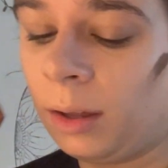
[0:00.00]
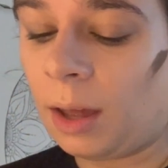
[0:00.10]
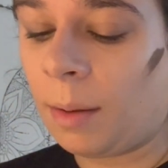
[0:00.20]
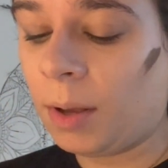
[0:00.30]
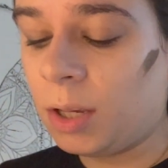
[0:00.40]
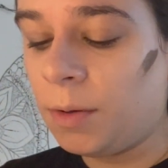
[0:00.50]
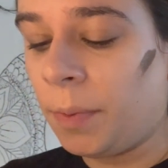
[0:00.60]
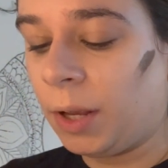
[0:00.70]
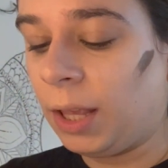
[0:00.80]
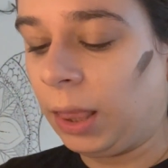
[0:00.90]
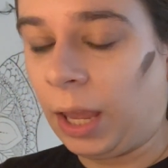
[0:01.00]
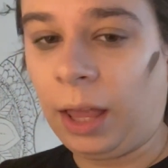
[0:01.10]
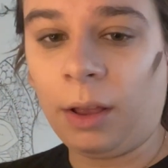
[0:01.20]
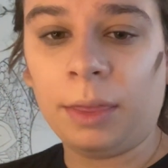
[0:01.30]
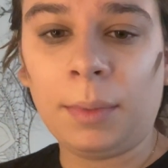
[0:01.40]
I'm gonna do pretty
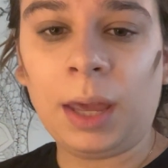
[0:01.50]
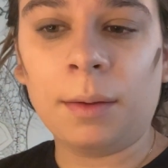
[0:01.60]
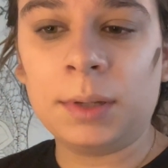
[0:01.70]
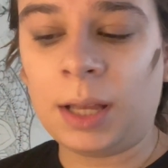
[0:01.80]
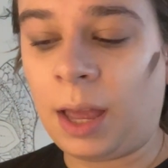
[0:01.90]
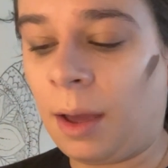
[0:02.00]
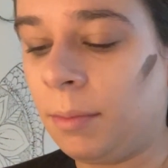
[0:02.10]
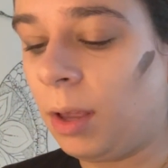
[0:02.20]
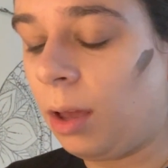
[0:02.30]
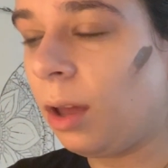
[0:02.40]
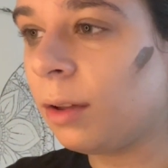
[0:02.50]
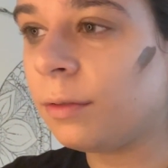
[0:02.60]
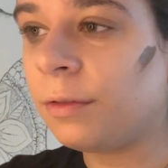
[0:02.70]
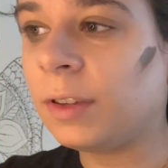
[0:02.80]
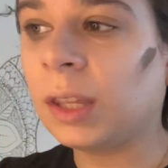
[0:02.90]
light on the makeup today. I'm
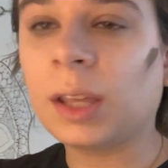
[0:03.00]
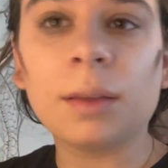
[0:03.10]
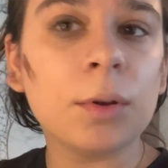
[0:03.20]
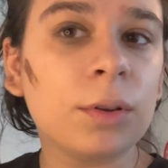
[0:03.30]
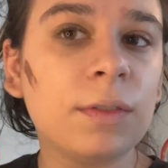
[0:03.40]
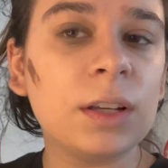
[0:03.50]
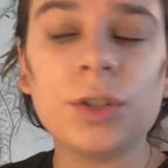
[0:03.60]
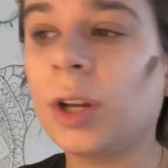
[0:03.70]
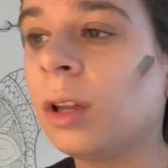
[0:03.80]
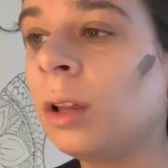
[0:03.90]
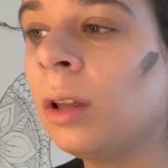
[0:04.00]
not feeling the motivation.